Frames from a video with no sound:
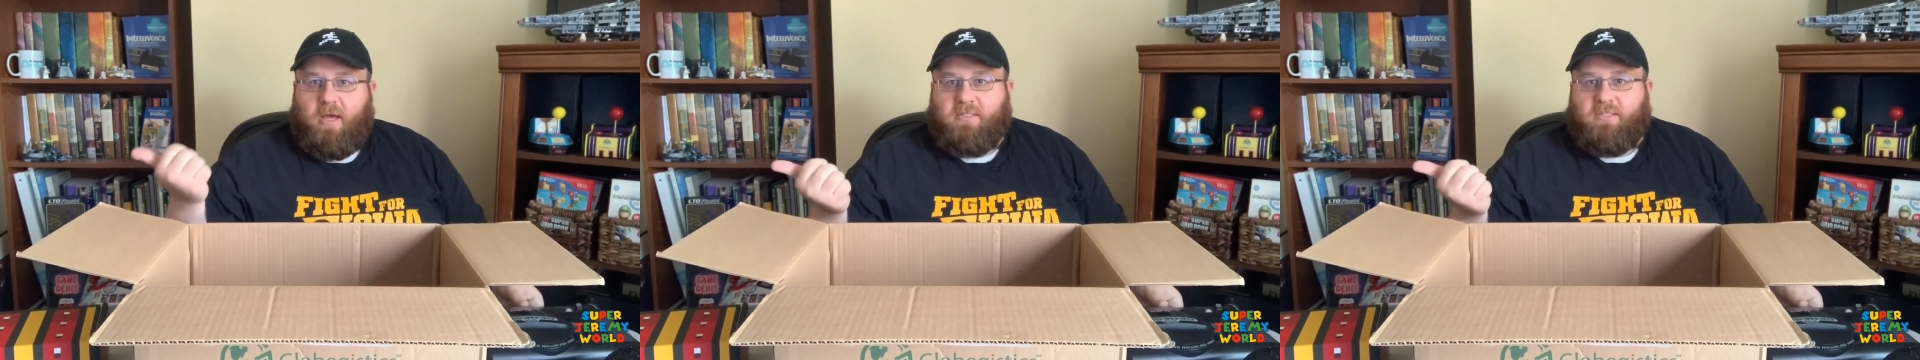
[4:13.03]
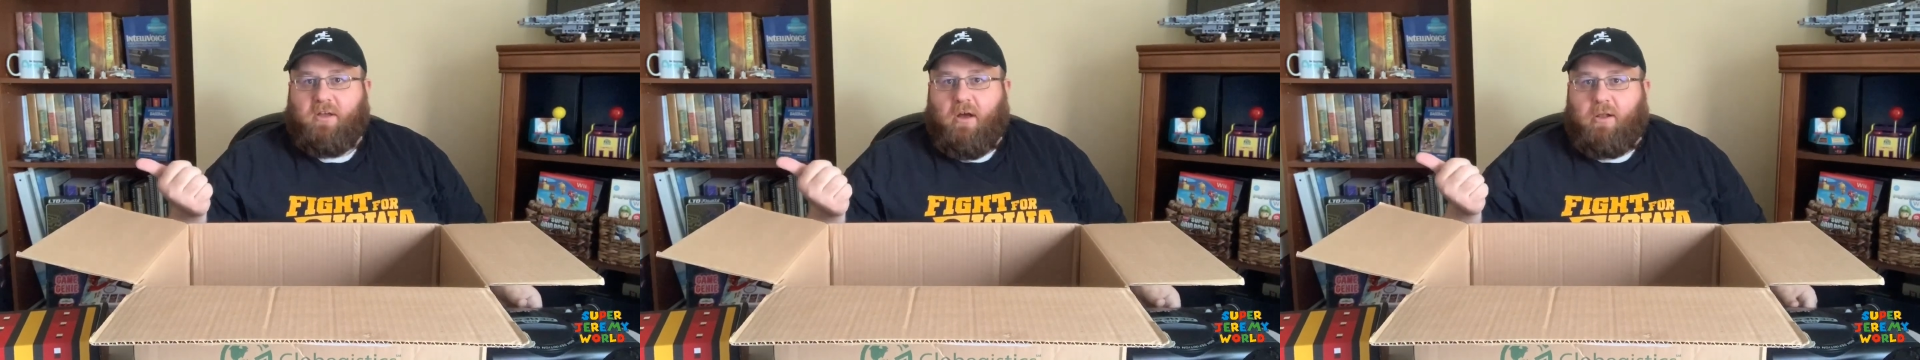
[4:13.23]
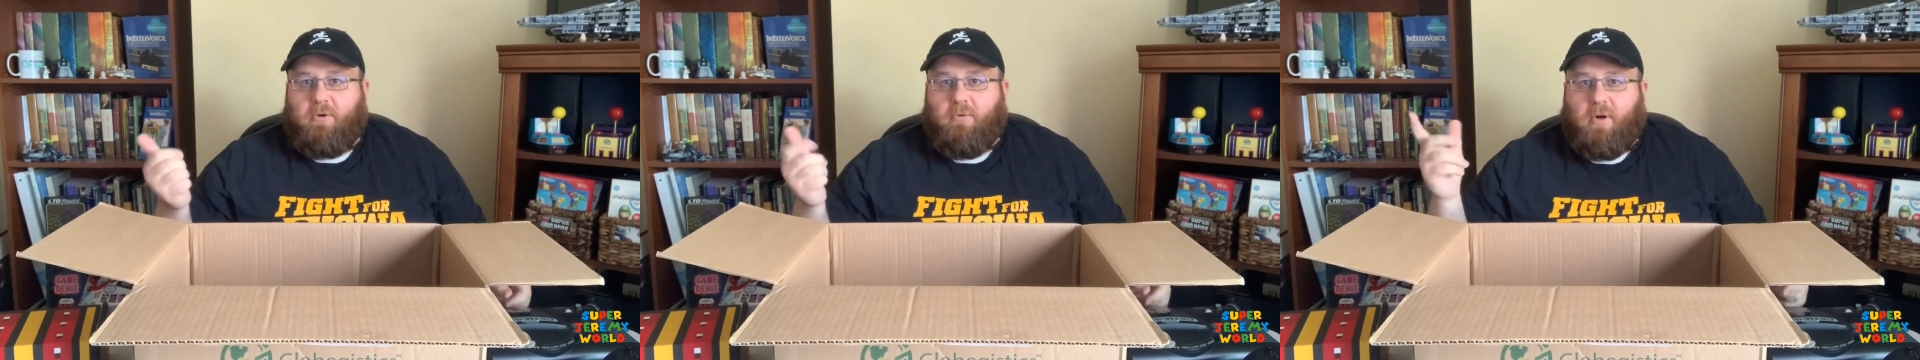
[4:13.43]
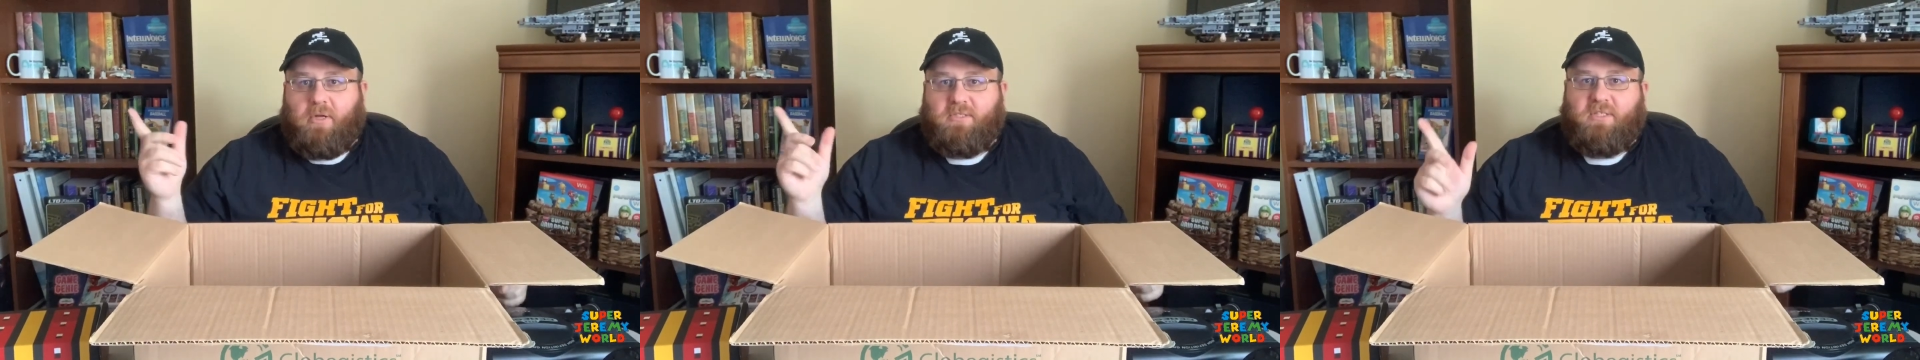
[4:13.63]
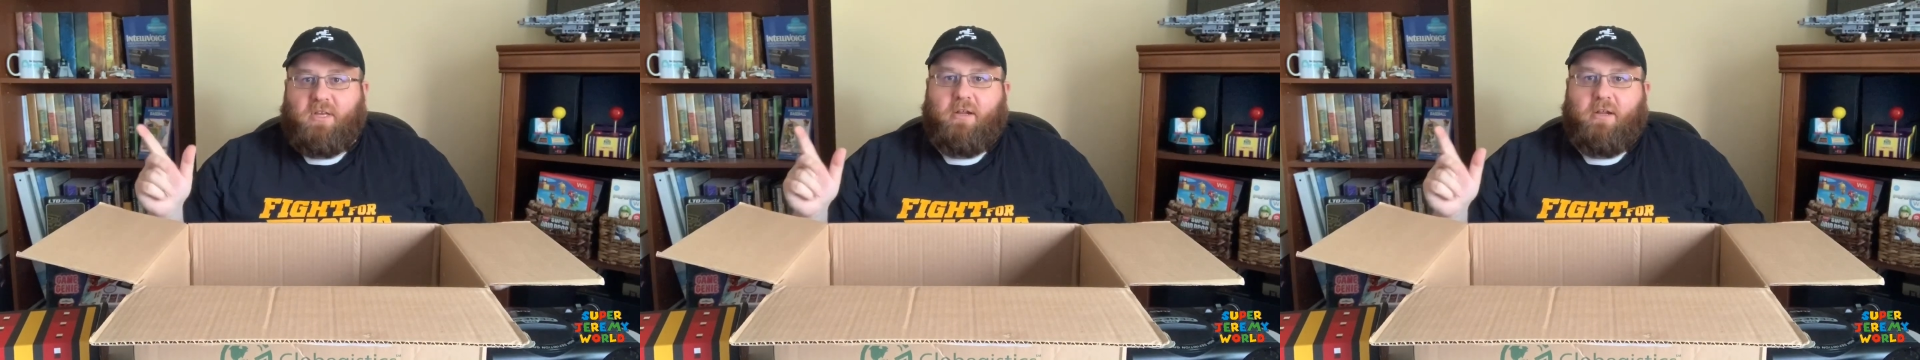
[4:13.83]
Sonic
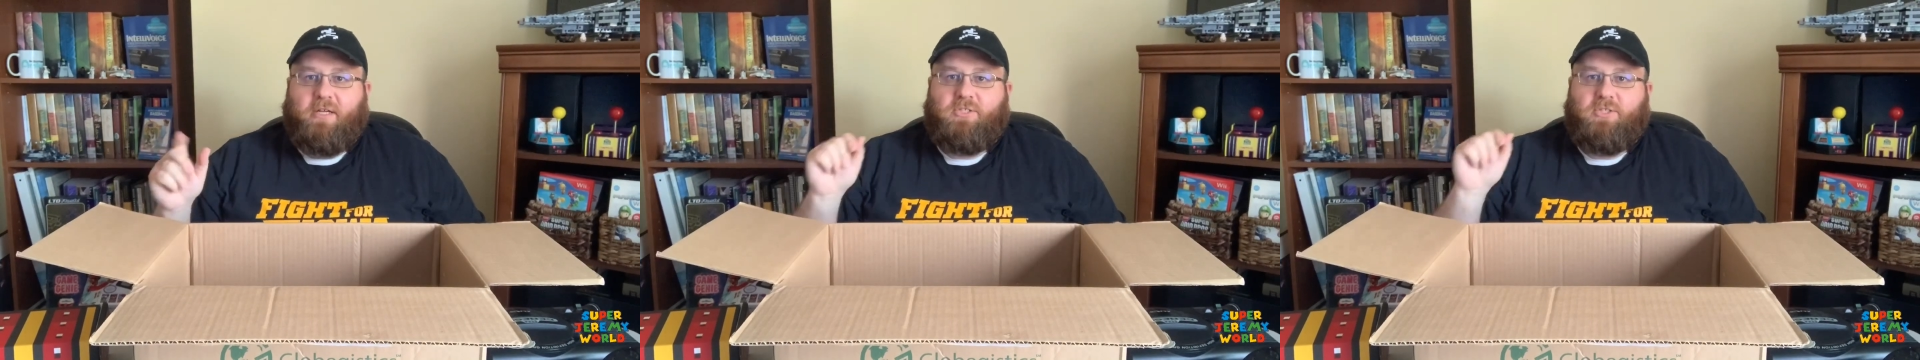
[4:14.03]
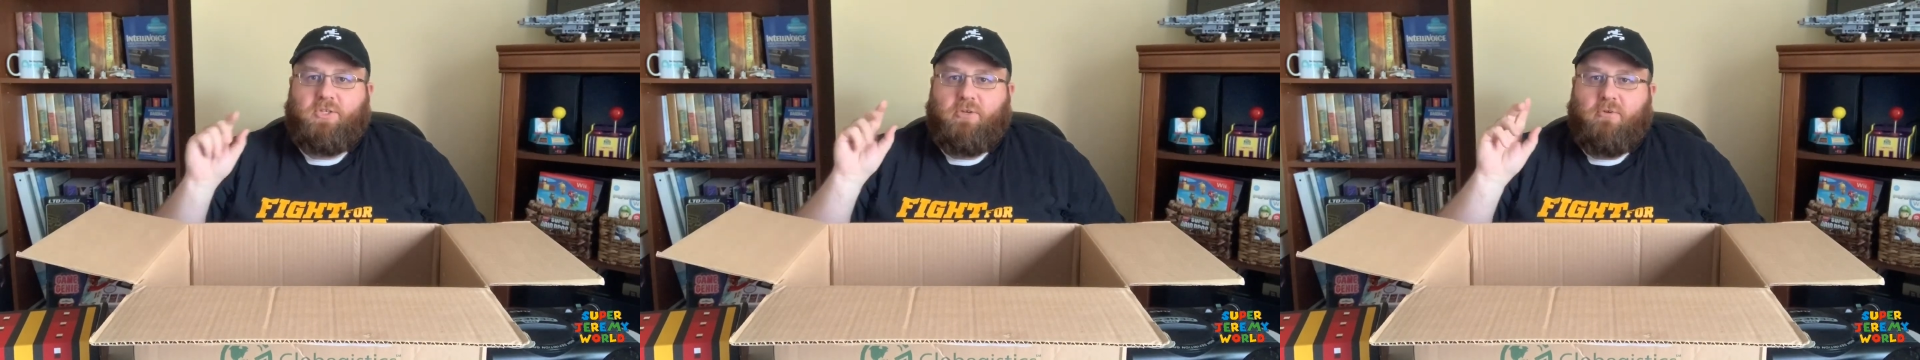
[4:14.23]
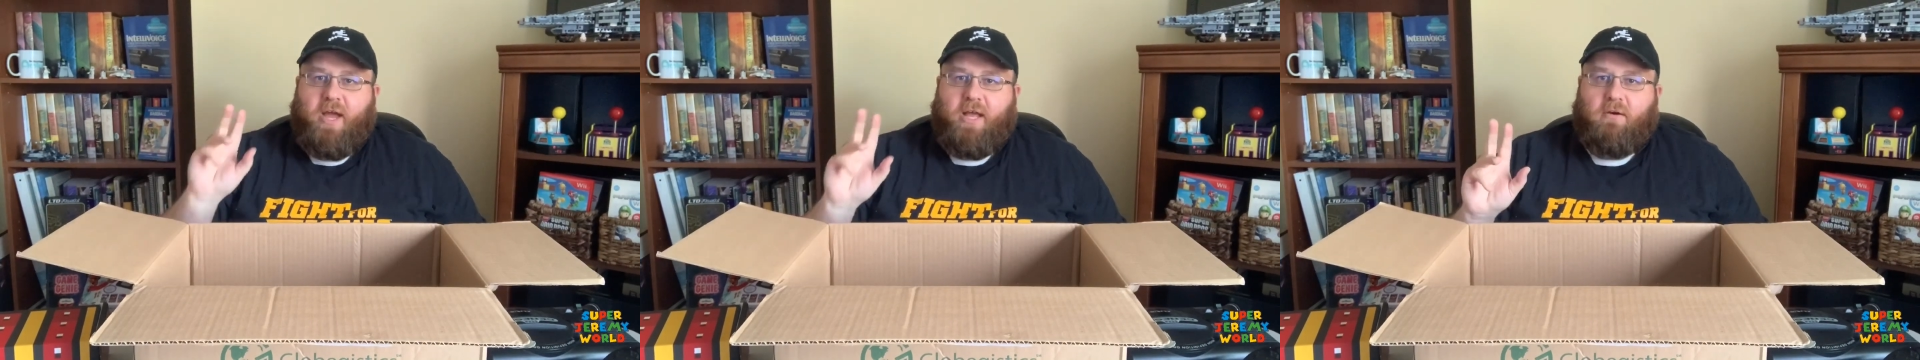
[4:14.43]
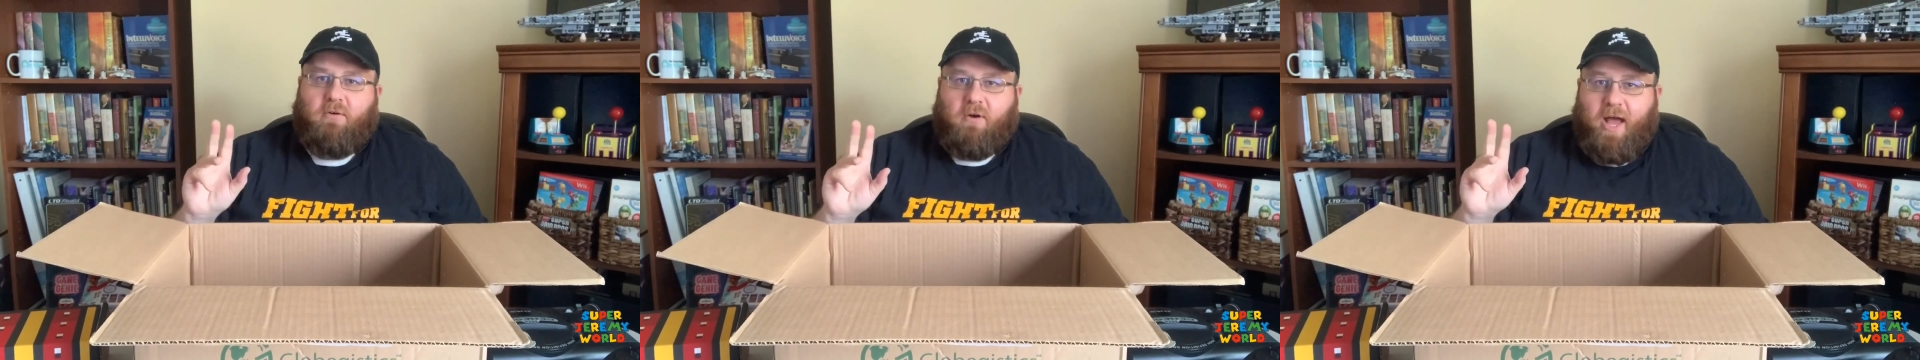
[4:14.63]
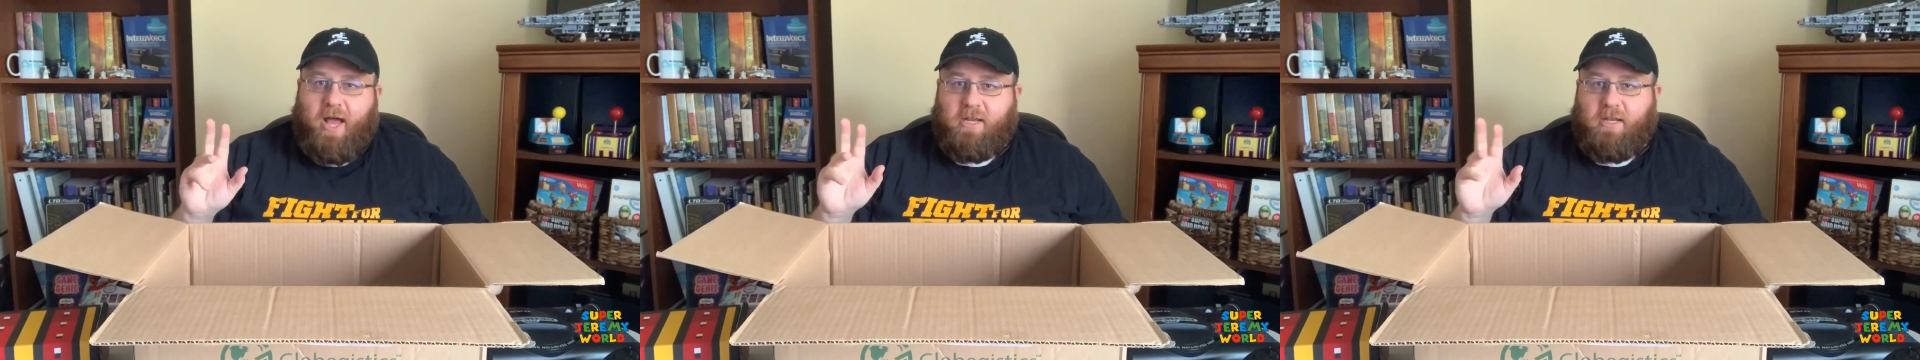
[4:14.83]
1, Sonic 2, and
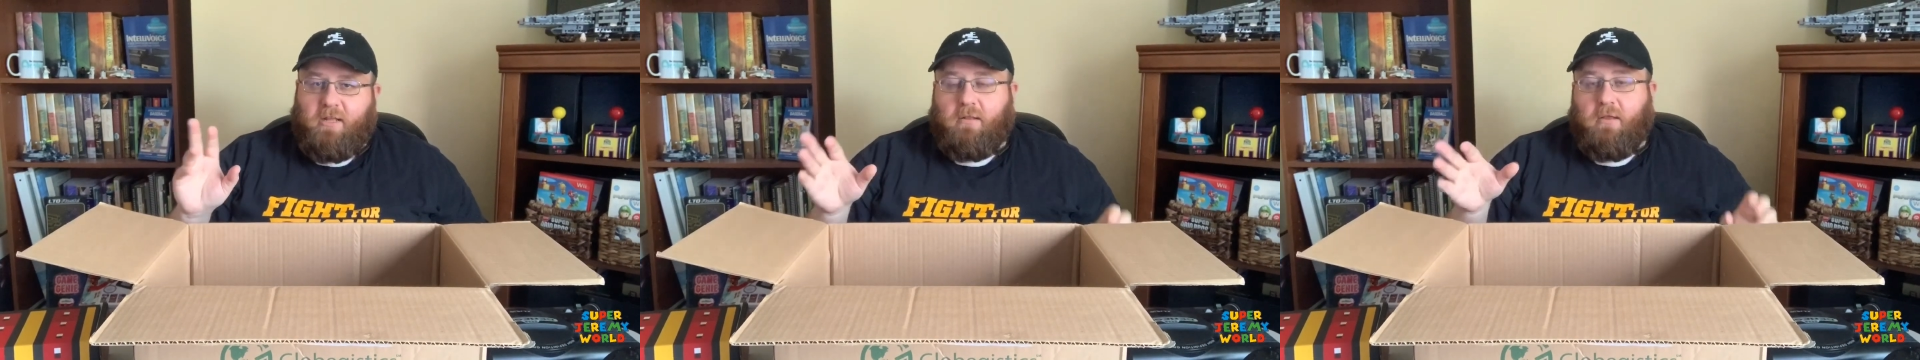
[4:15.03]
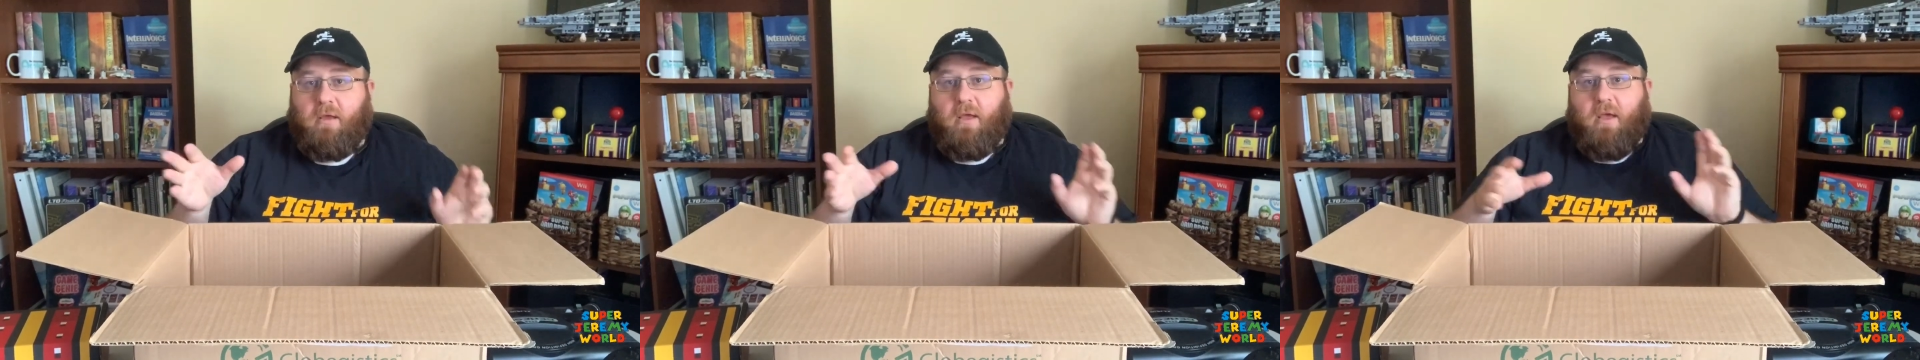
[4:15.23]
Aladdin,